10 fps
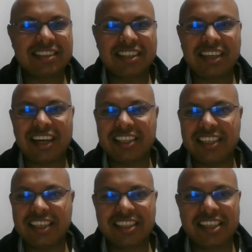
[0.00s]
I
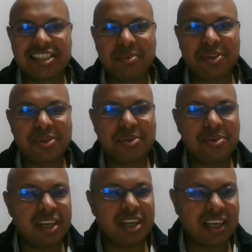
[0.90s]
think there's some
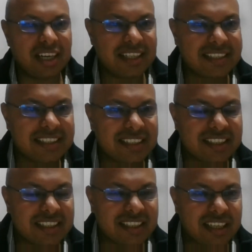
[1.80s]
issue,
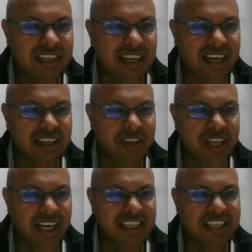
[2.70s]
and we
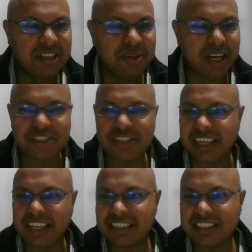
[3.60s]
can't hear you
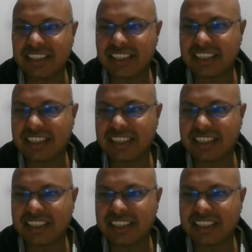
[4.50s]
actually. Yeah.